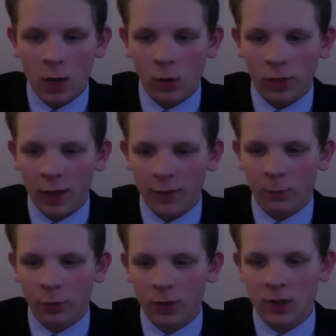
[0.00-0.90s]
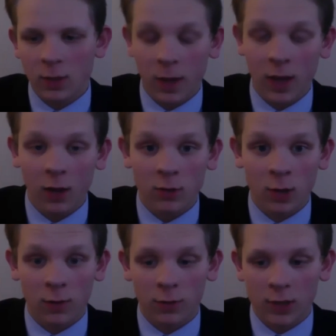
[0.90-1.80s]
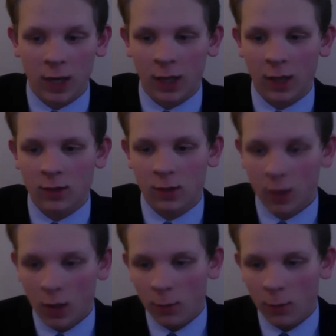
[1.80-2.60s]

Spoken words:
With life in prison, the pain goes on for decades.